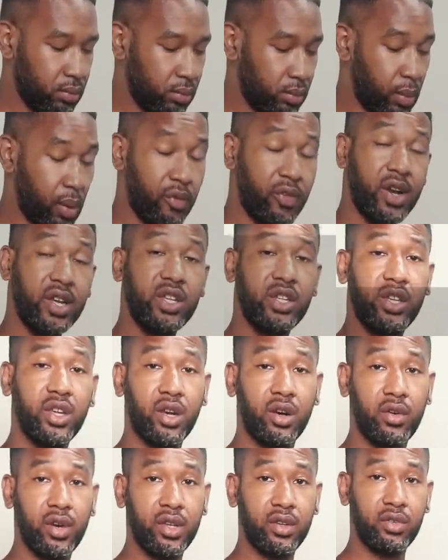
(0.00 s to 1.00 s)
I
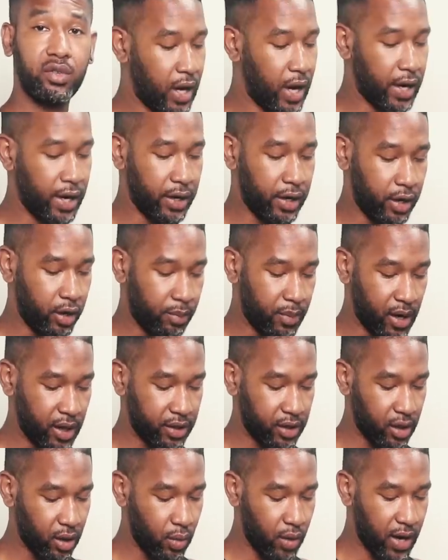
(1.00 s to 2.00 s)
don't know, man, I
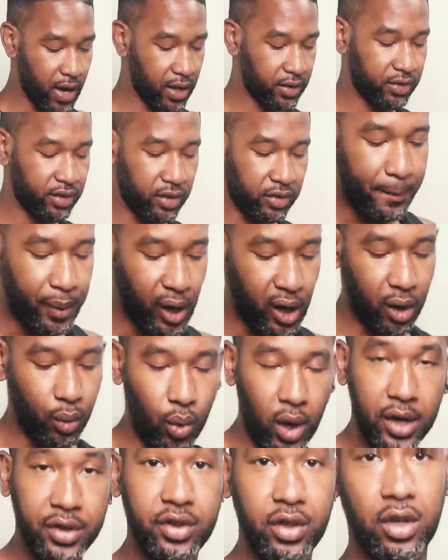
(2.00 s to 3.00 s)
don't know what that says. But
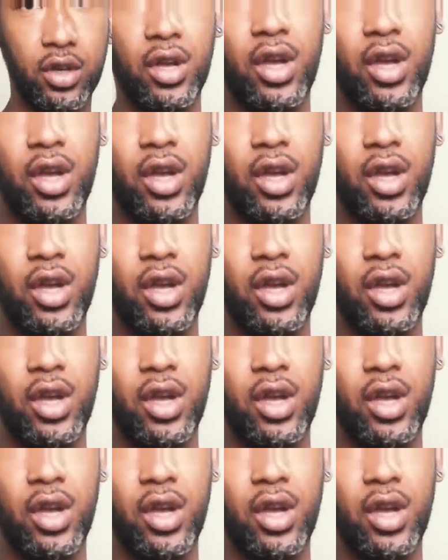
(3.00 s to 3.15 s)
what I do